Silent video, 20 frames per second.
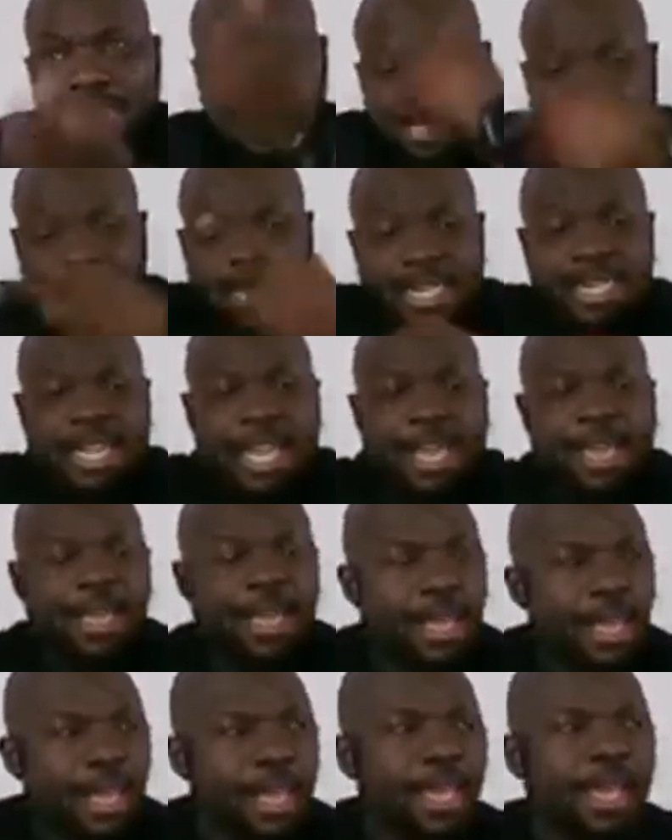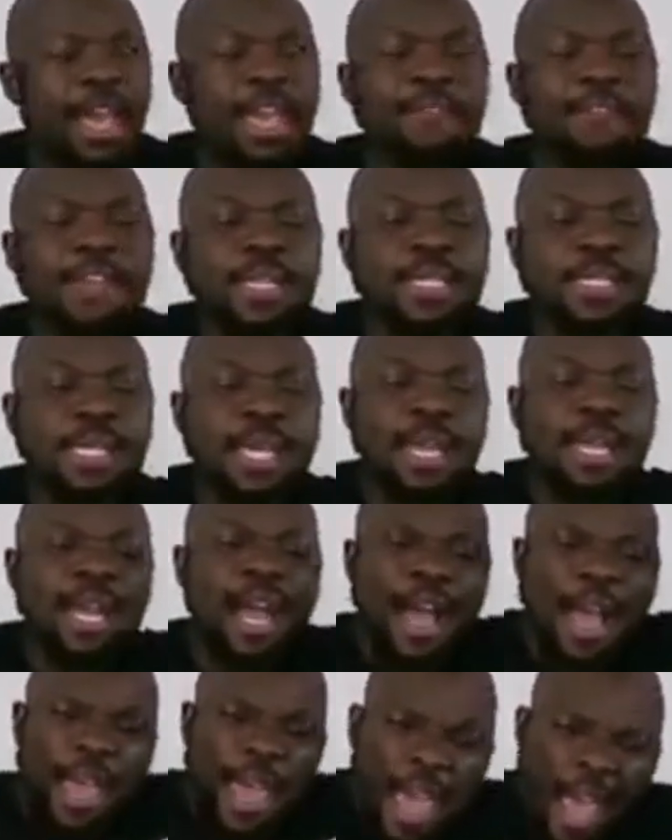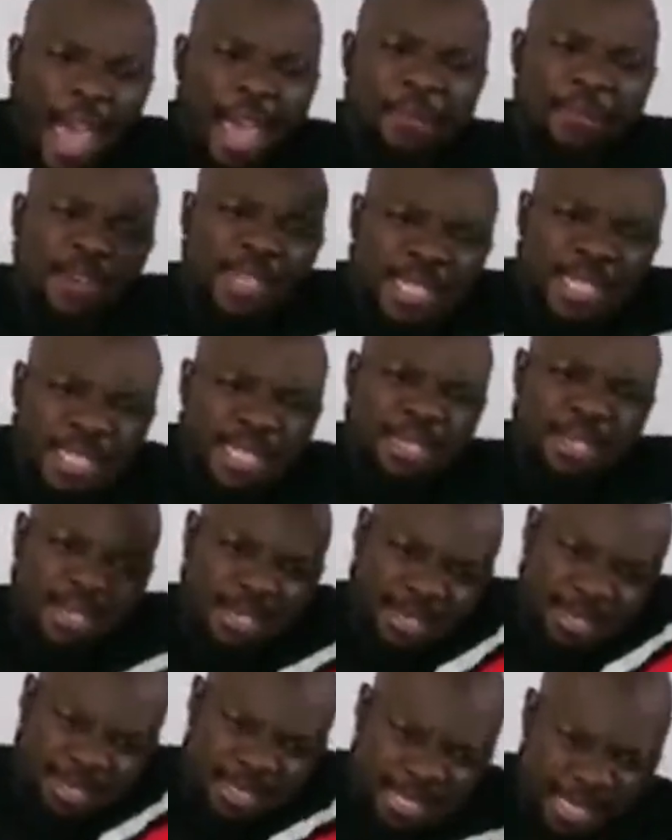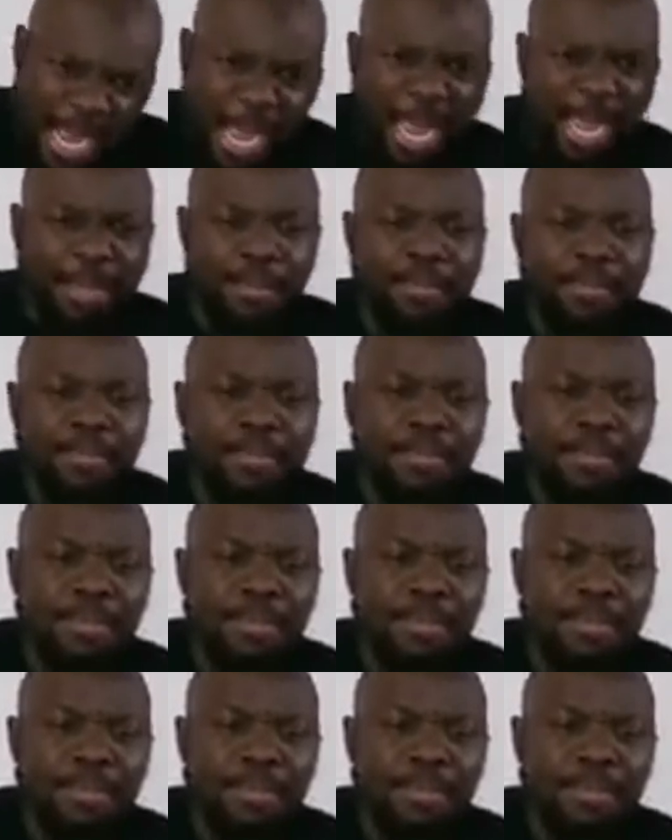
Said here, Kevin Taylor, every single time,